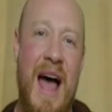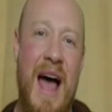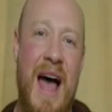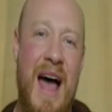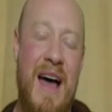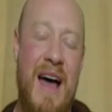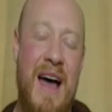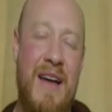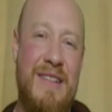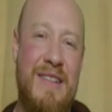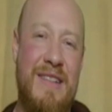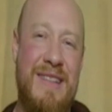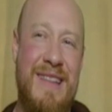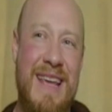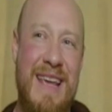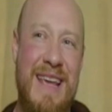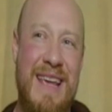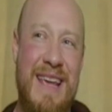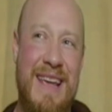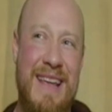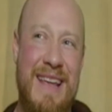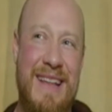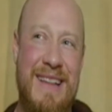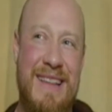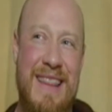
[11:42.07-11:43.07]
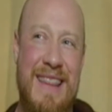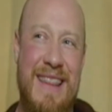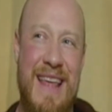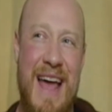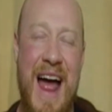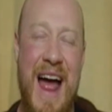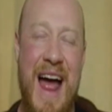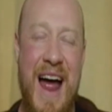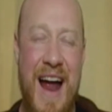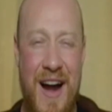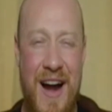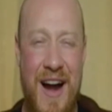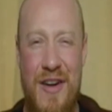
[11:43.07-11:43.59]
And the
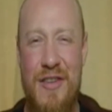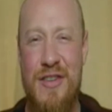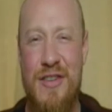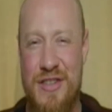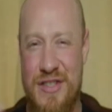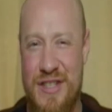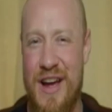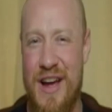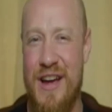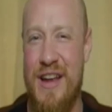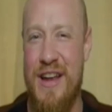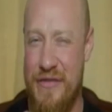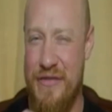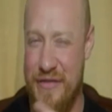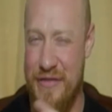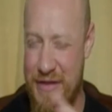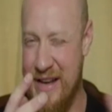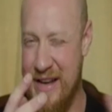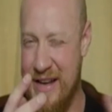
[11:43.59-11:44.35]
hard side of it,